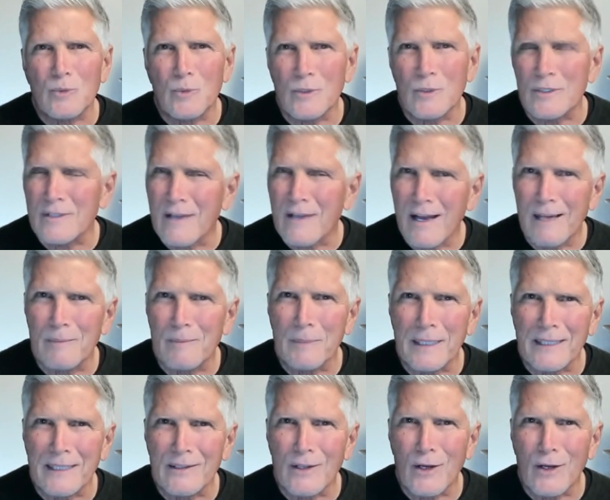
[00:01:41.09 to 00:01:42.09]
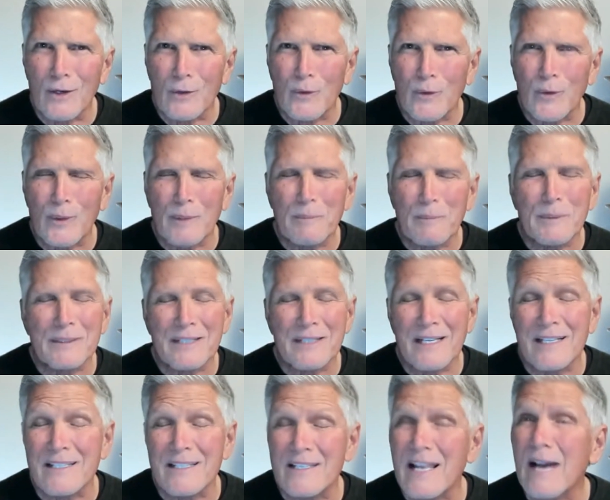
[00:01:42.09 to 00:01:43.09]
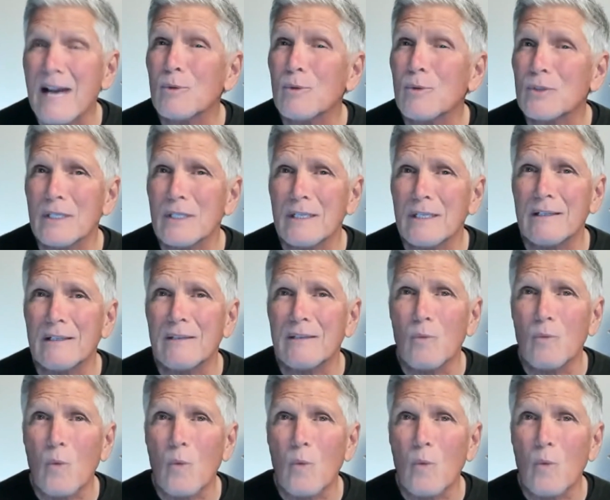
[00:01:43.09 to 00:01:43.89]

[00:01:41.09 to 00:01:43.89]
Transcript: was not money laundering because that was going to